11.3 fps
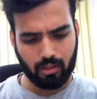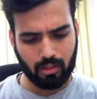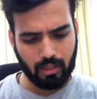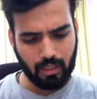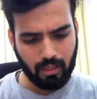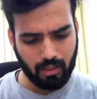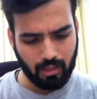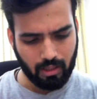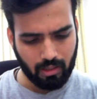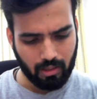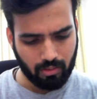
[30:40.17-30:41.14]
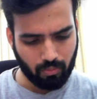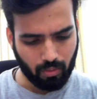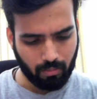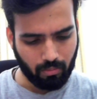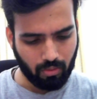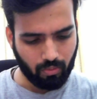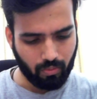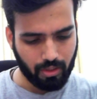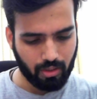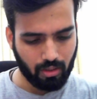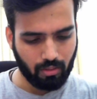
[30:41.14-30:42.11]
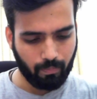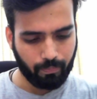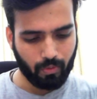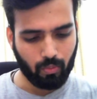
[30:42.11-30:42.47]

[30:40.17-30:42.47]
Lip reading: Then there is one more question.